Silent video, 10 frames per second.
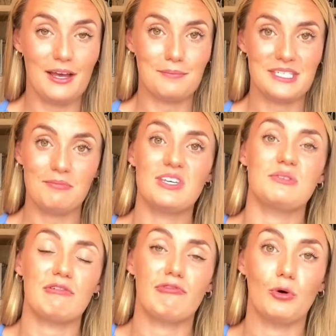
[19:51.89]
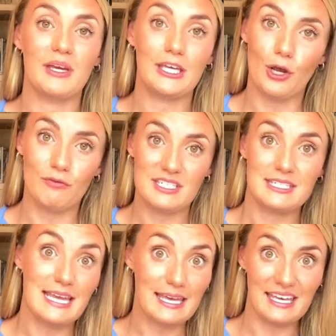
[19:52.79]
Sometimes I feel we can
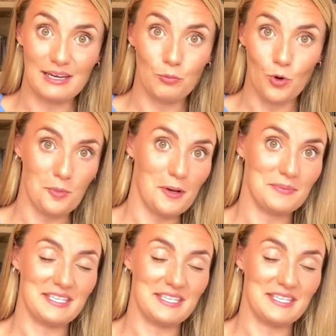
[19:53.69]
over-sing in warm-ups,